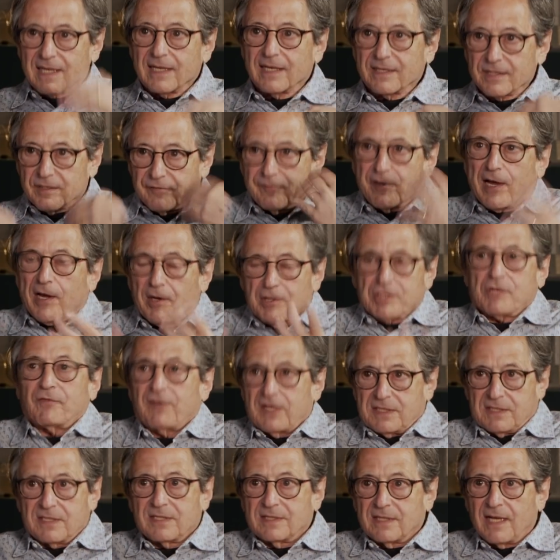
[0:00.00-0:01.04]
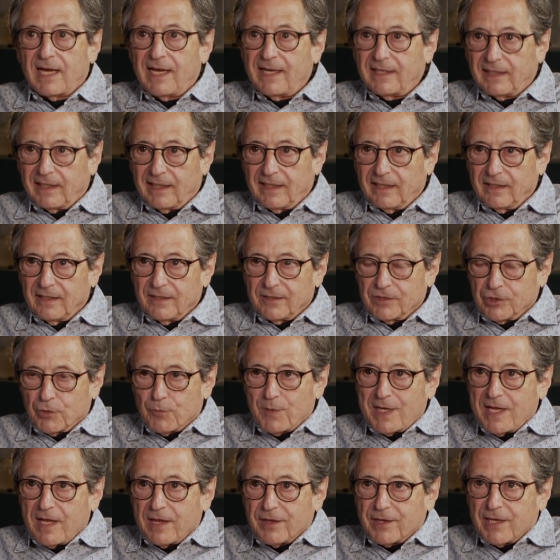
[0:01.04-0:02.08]
the values of our society, to
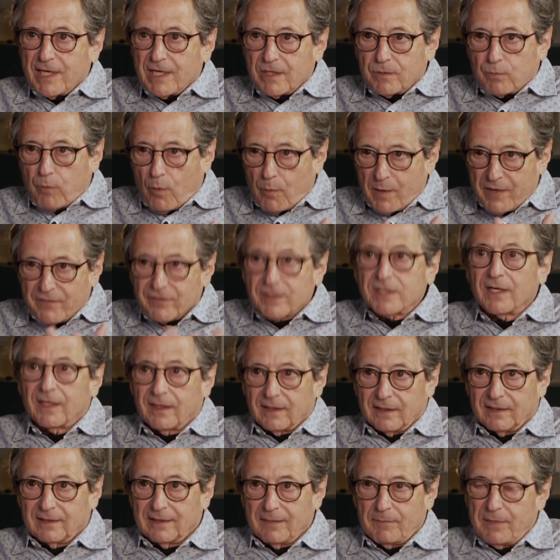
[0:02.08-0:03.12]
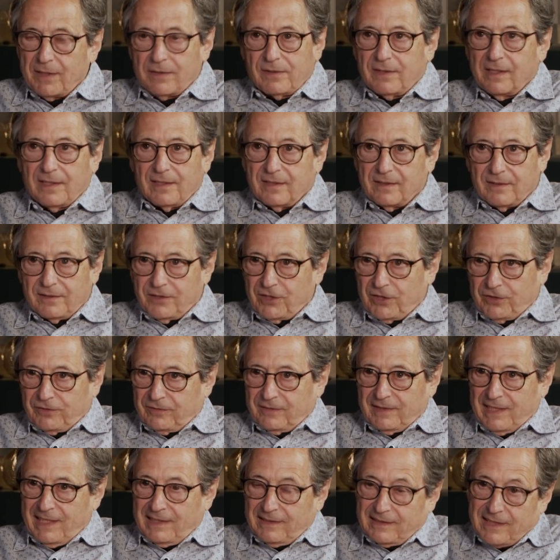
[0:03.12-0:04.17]
really think what we've done. I mean, you know,
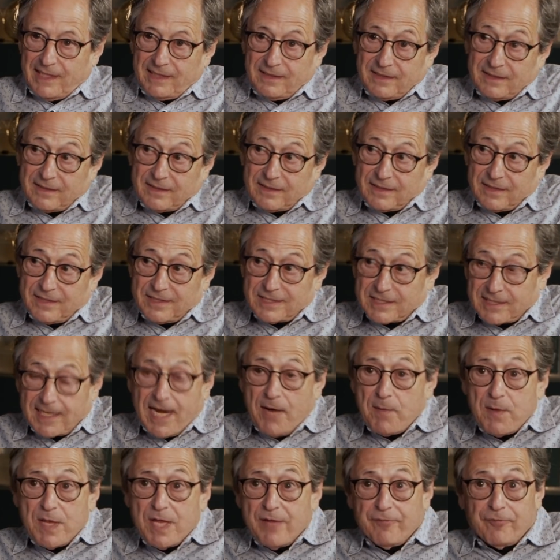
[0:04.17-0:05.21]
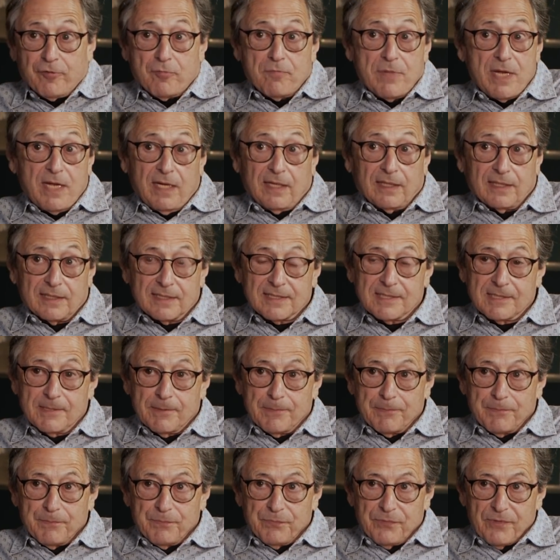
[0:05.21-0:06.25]
and the scary thing for me is
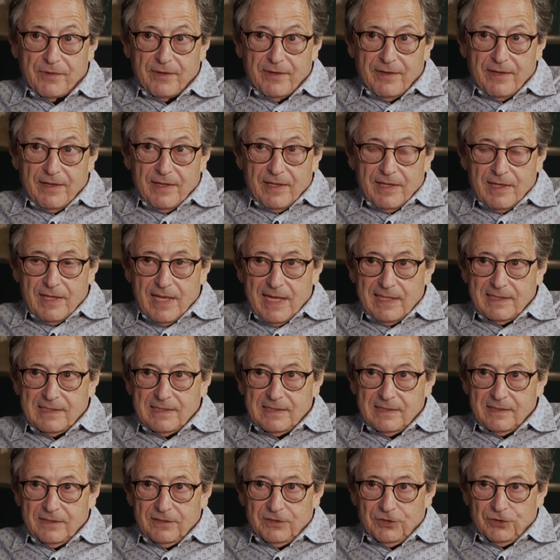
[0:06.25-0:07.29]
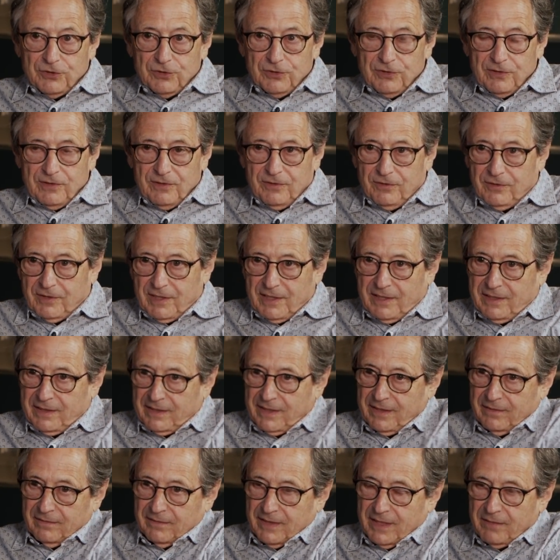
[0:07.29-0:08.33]
that
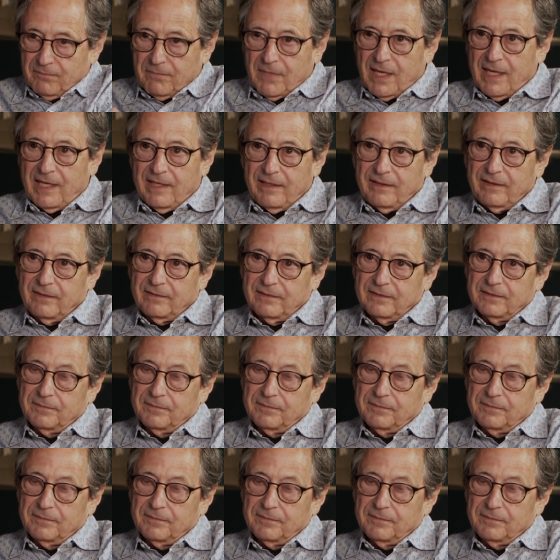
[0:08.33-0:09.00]
in my